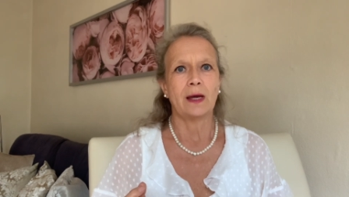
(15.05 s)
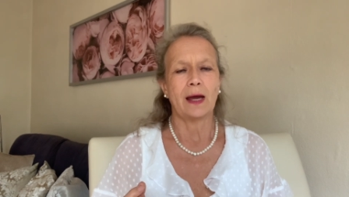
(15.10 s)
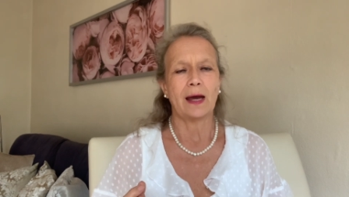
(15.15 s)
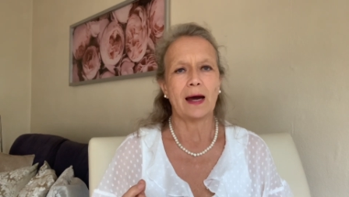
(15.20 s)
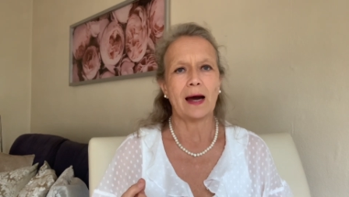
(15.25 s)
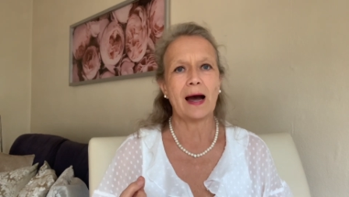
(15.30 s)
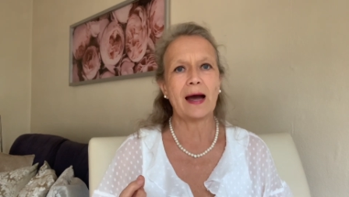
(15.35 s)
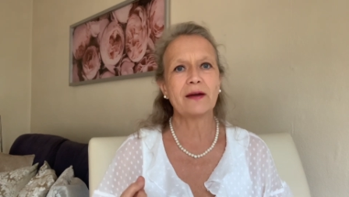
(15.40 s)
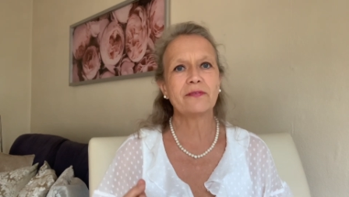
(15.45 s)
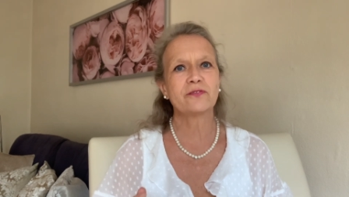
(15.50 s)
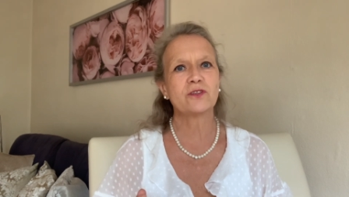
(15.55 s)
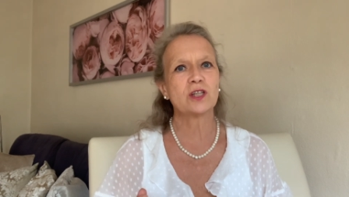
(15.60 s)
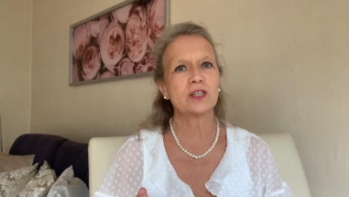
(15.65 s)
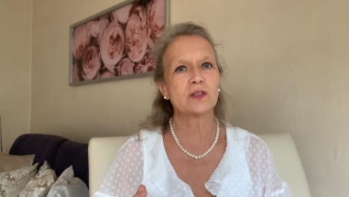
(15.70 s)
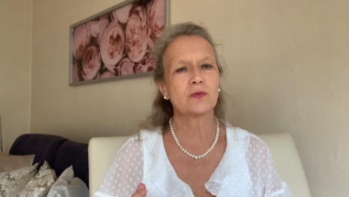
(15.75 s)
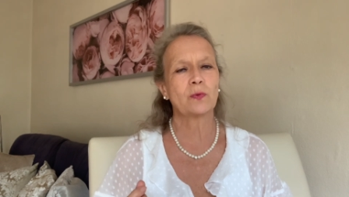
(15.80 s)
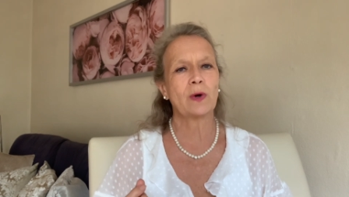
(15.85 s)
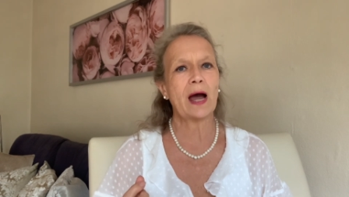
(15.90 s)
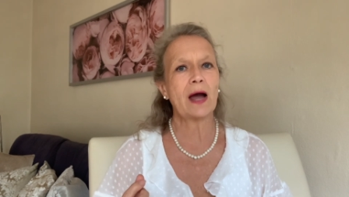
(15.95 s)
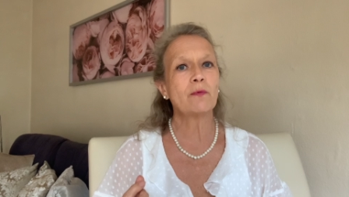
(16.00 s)
I've just,
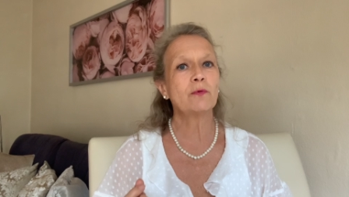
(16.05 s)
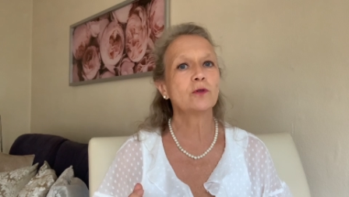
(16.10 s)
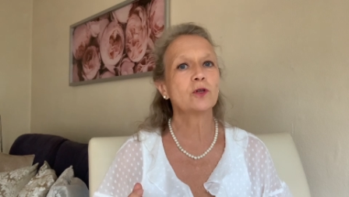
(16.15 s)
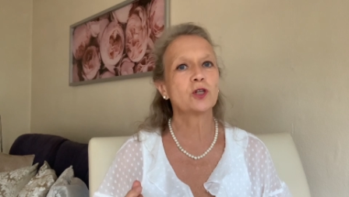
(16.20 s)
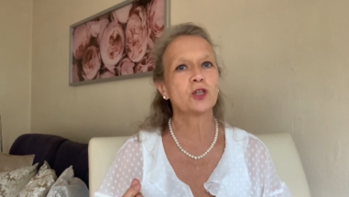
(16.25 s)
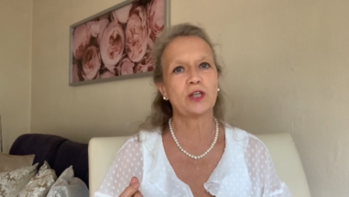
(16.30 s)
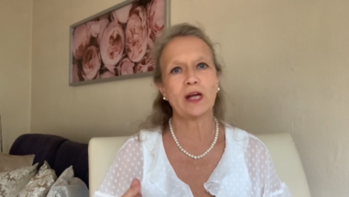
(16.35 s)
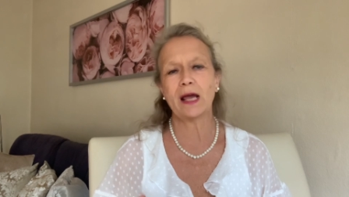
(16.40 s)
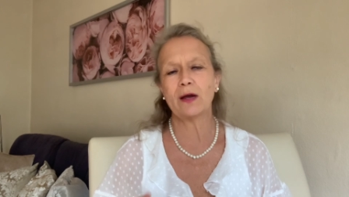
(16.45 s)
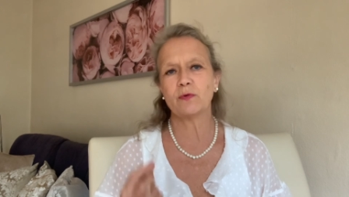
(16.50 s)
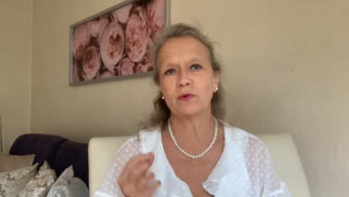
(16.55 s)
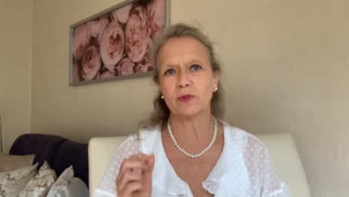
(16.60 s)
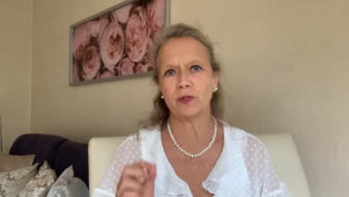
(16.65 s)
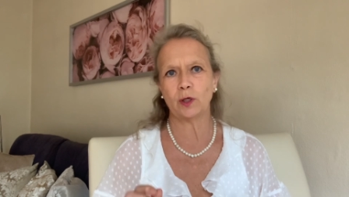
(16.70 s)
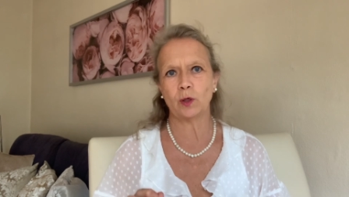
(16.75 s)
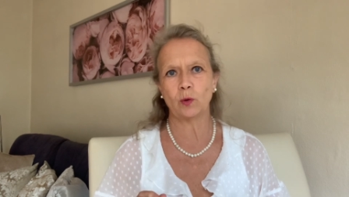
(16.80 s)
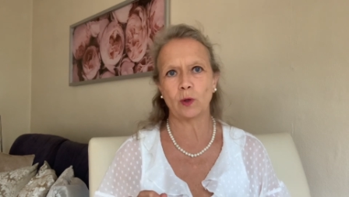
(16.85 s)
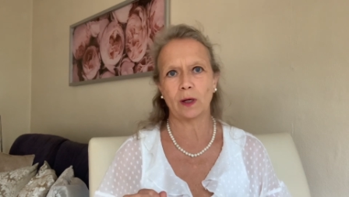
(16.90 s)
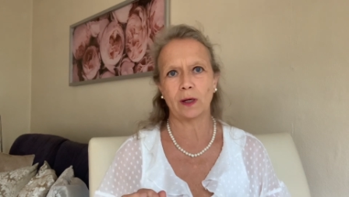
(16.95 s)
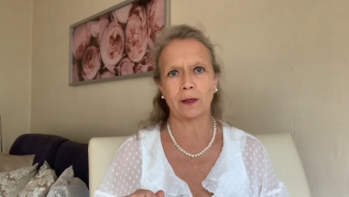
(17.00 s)
well, I want to share with
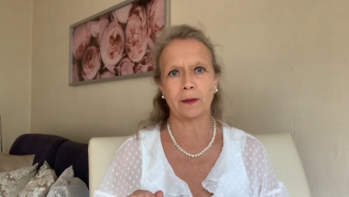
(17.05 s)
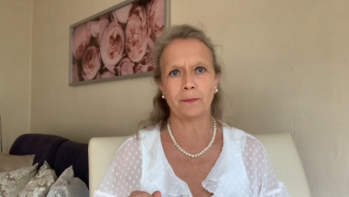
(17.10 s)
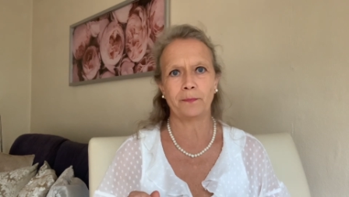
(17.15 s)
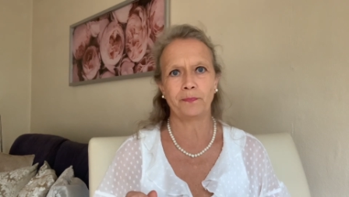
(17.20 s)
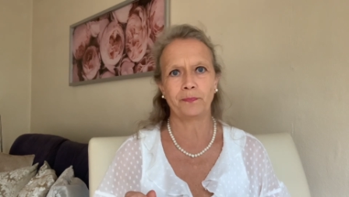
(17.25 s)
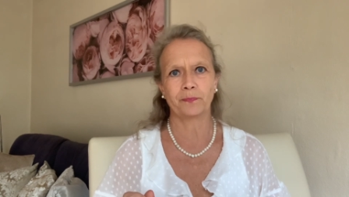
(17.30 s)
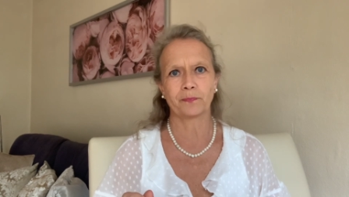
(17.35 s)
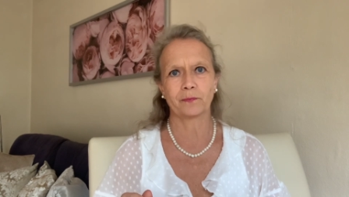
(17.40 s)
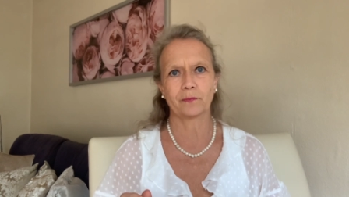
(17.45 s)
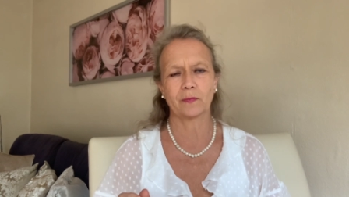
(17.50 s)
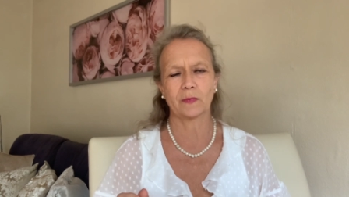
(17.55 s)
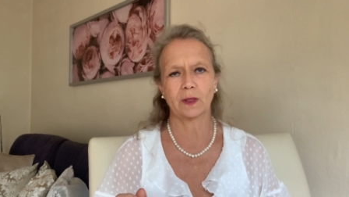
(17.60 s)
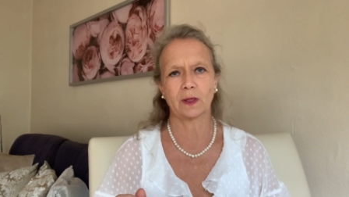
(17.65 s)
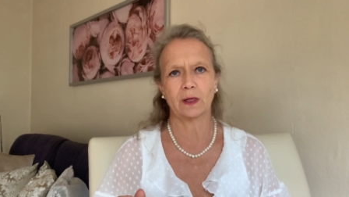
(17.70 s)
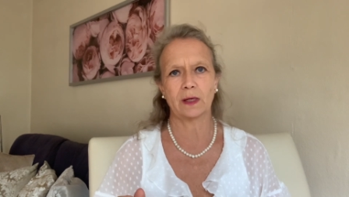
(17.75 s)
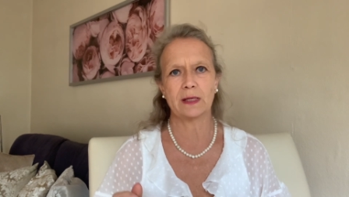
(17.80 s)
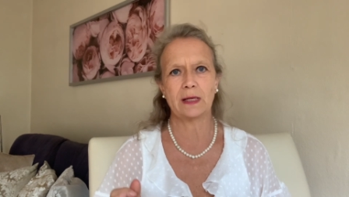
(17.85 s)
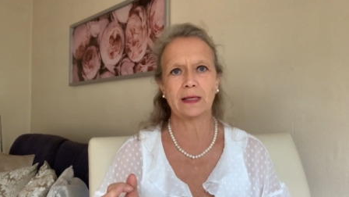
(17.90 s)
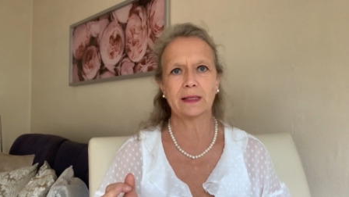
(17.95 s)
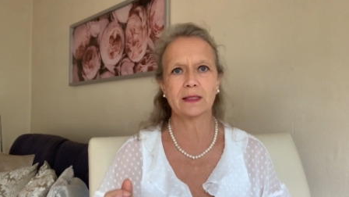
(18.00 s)
you um,
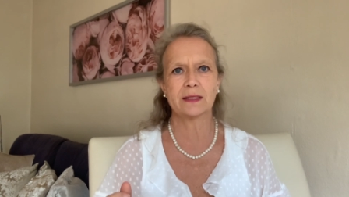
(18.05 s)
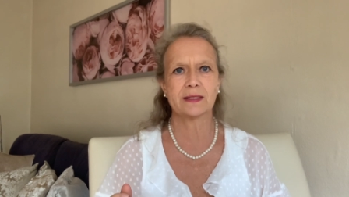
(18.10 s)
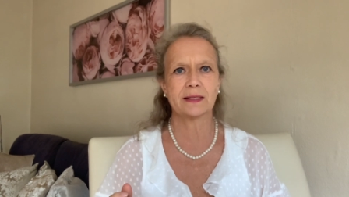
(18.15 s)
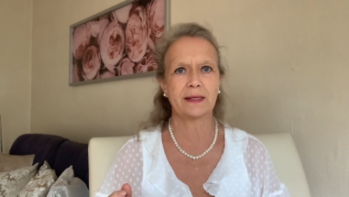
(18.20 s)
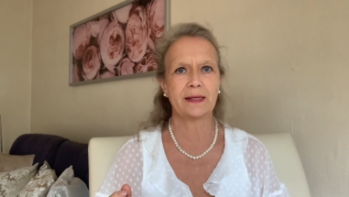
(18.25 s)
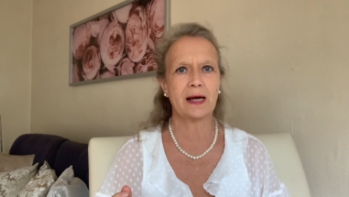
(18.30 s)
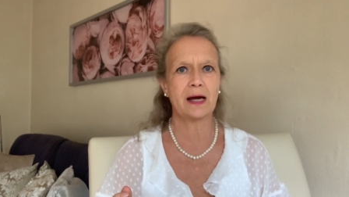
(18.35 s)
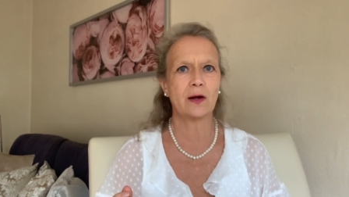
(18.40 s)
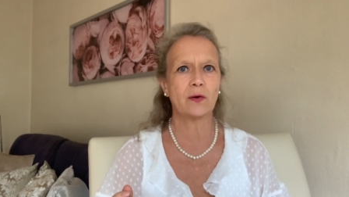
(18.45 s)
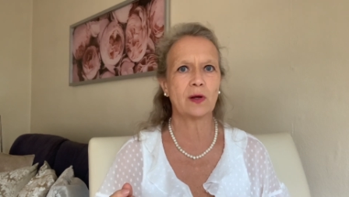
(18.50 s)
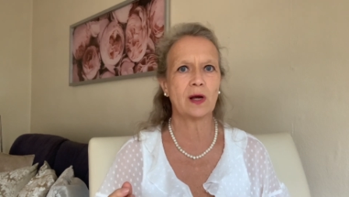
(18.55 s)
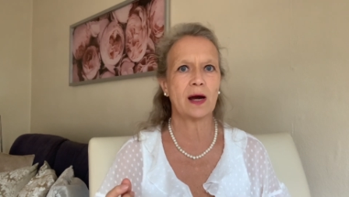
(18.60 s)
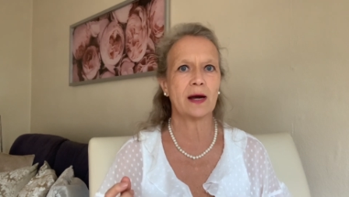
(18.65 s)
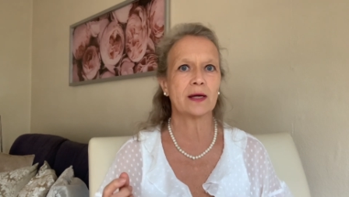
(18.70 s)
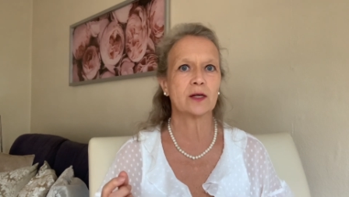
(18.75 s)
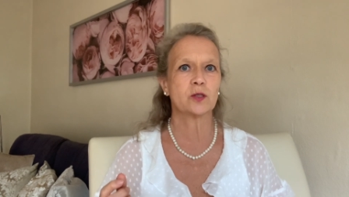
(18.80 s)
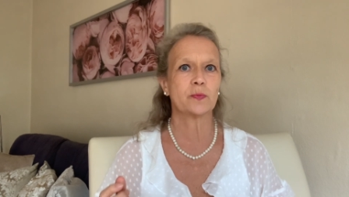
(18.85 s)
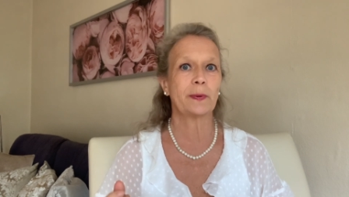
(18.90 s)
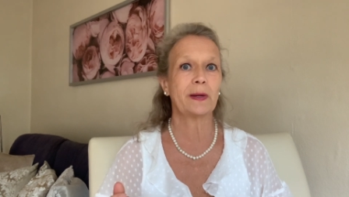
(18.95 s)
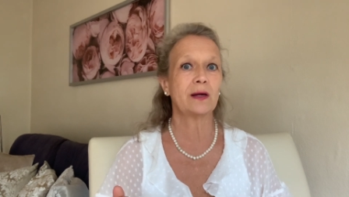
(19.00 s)
a little scenario I
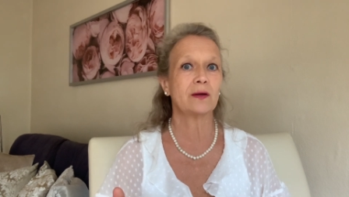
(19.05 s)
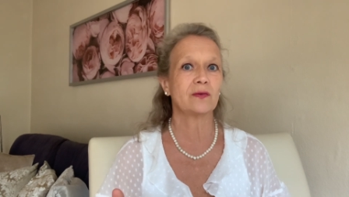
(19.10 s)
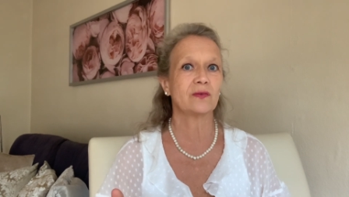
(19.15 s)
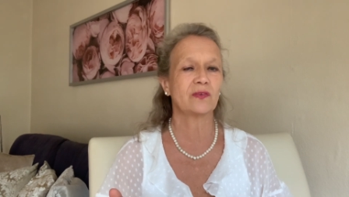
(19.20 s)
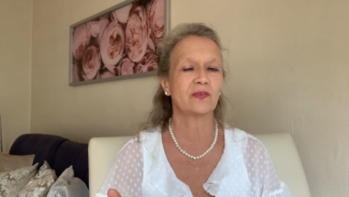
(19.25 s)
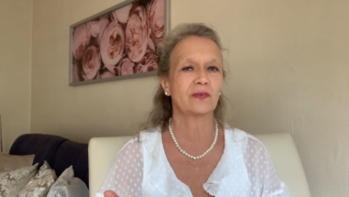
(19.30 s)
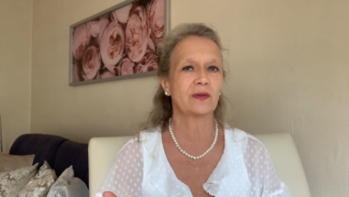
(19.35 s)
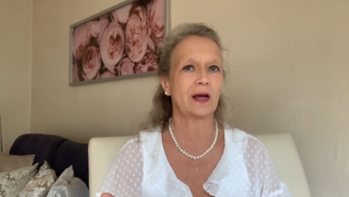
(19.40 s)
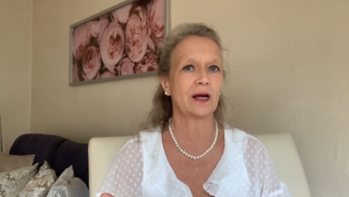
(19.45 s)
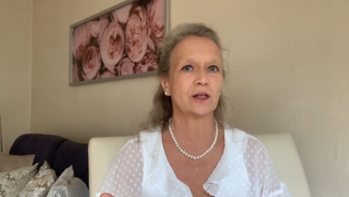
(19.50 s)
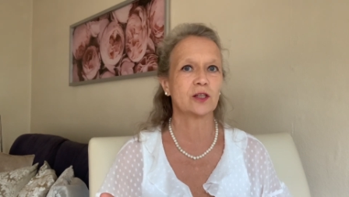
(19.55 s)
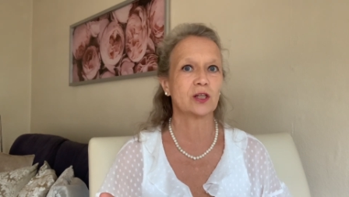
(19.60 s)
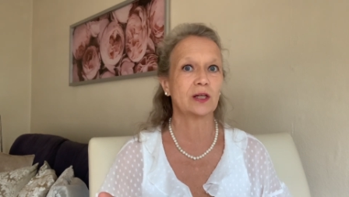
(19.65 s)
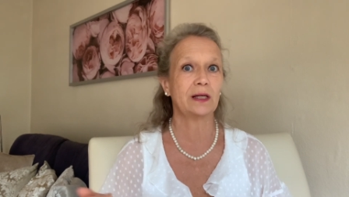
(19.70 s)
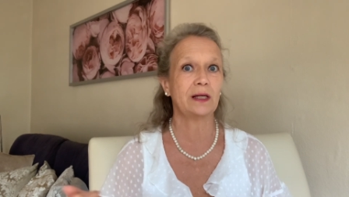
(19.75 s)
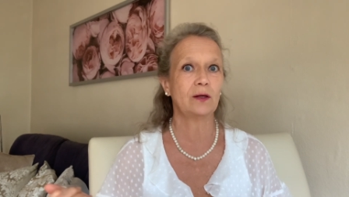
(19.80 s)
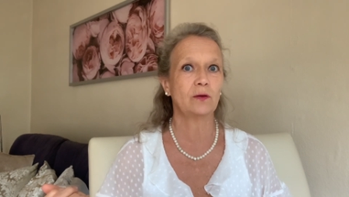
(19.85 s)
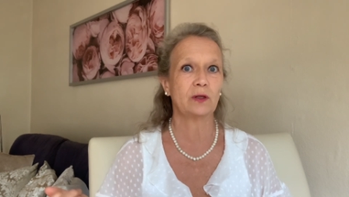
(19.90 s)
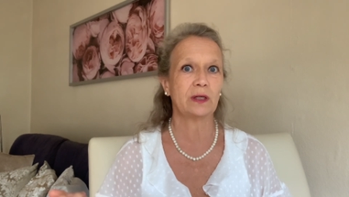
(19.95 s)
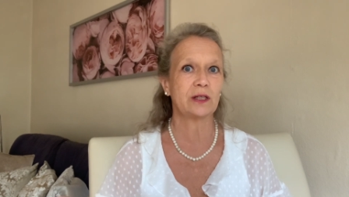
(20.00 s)
experienced
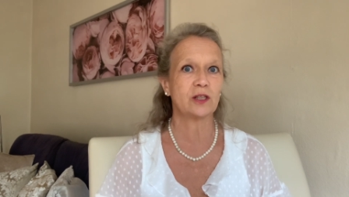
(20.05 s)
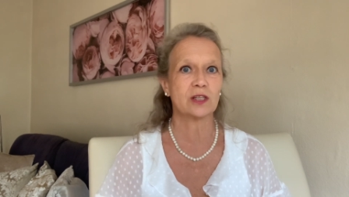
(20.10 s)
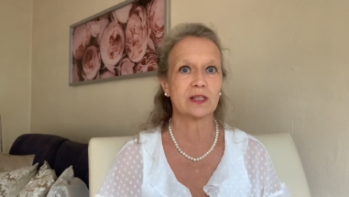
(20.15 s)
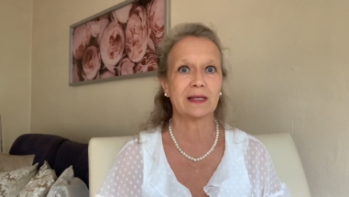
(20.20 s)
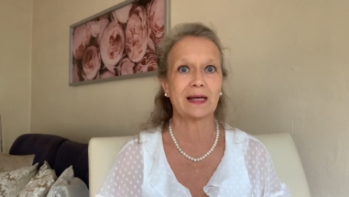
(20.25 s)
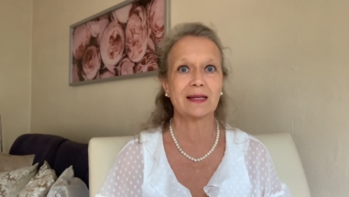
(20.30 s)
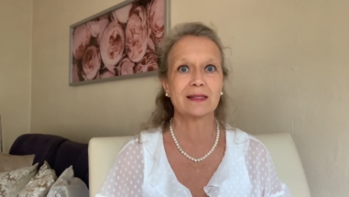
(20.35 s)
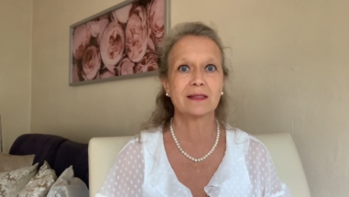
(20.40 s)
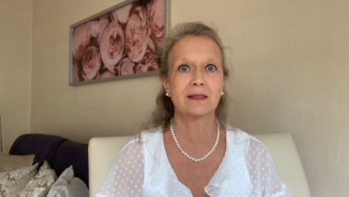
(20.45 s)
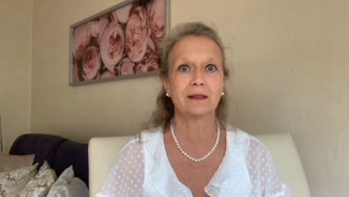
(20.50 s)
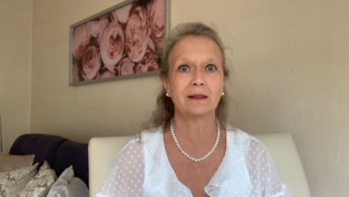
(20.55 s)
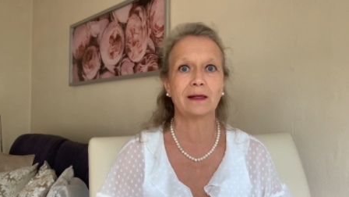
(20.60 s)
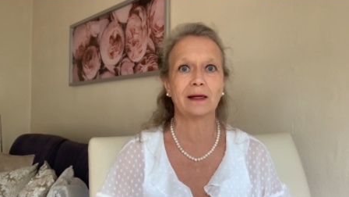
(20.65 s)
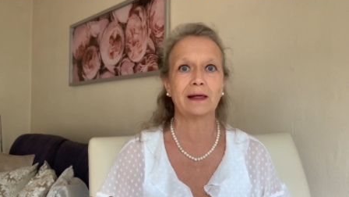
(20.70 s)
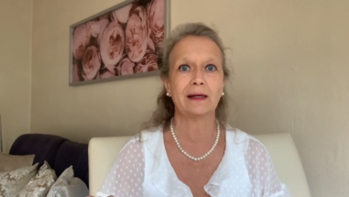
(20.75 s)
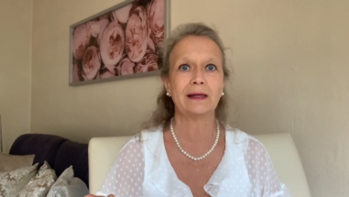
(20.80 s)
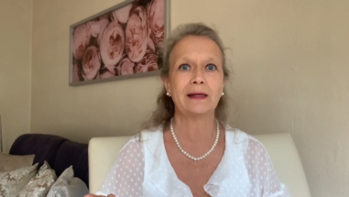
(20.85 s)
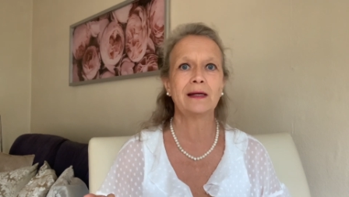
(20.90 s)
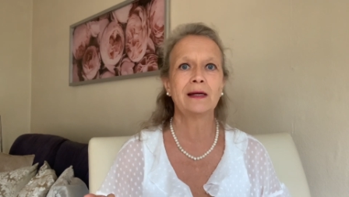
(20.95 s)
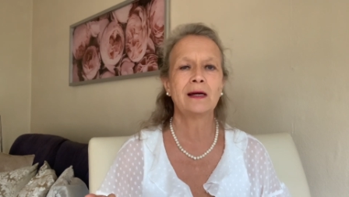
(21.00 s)
actually only just
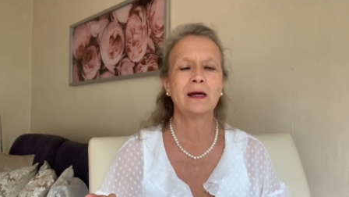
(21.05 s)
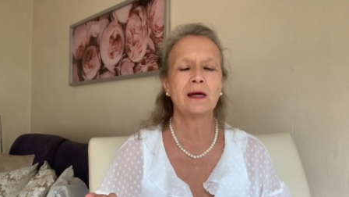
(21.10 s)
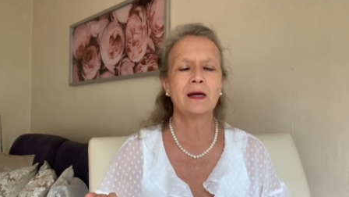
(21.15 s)
yesterday,